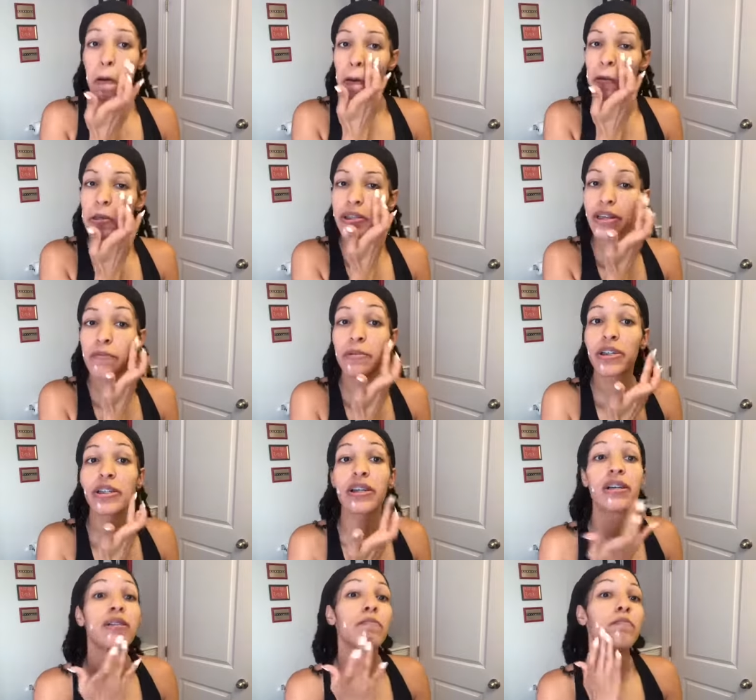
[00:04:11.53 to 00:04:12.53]

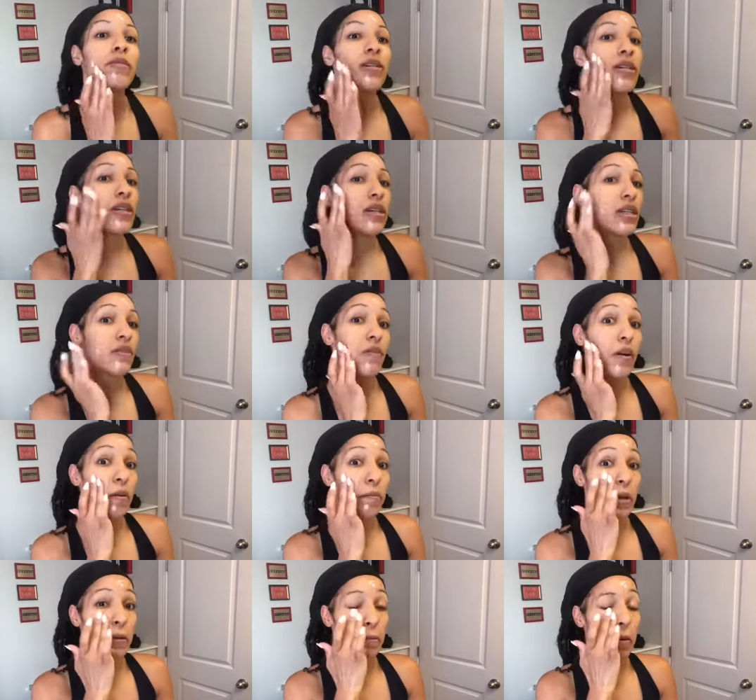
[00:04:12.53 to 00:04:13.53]
Summertime is very
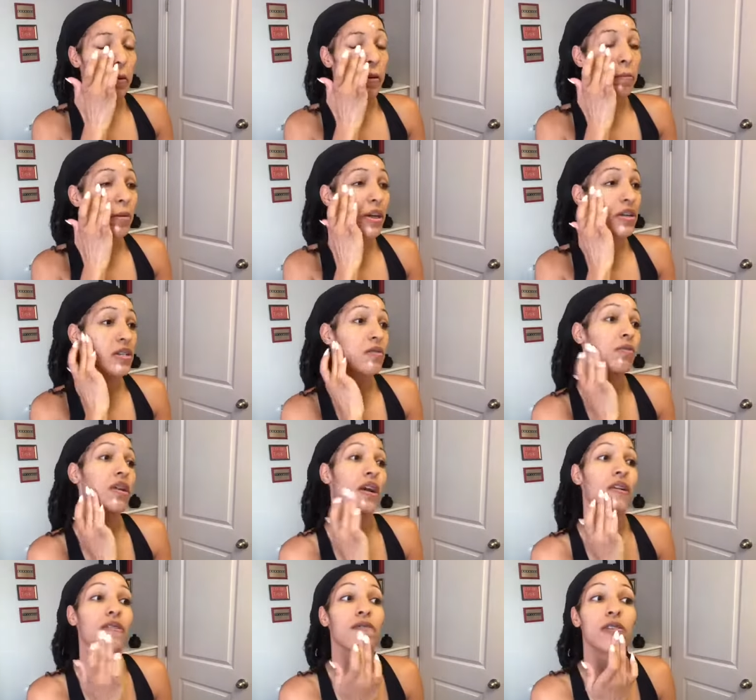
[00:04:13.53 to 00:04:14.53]
minimal compared to what I
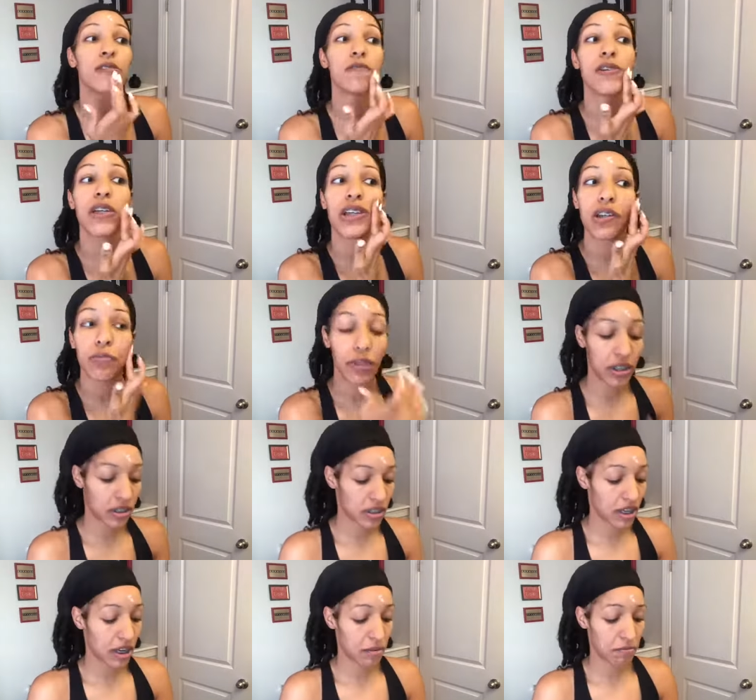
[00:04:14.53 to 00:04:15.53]
do to it in the
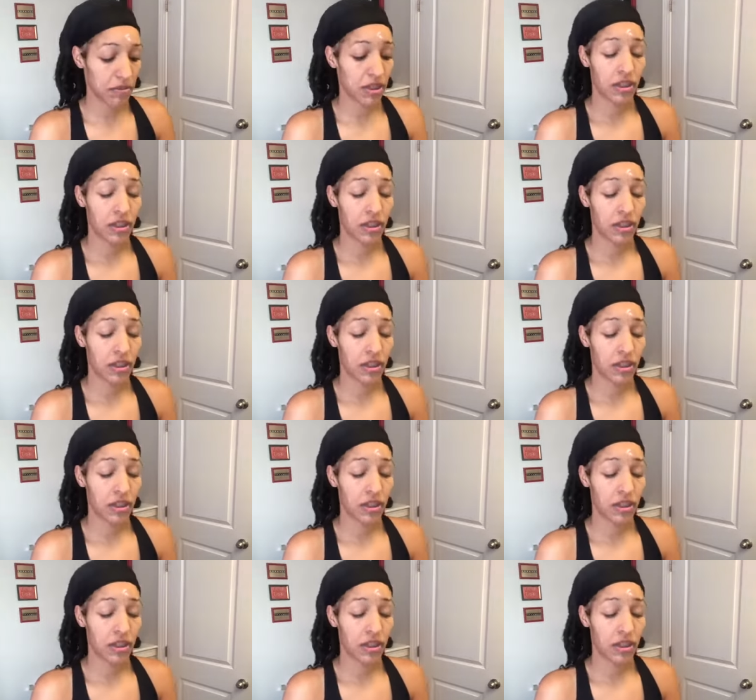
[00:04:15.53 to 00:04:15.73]
wintertime.